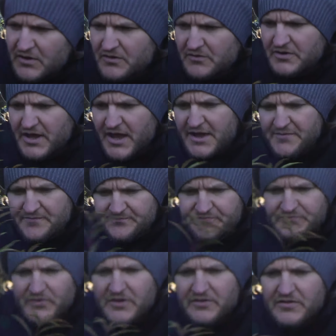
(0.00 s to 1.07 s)
Okay,
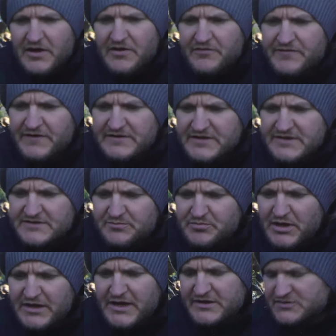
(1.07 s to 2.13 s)
they're a fantastic
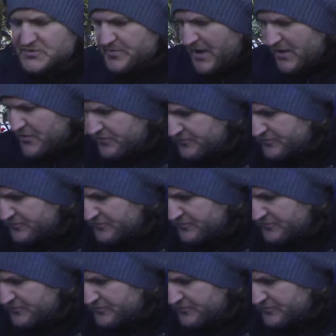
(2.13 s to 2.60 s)
plant, gets to about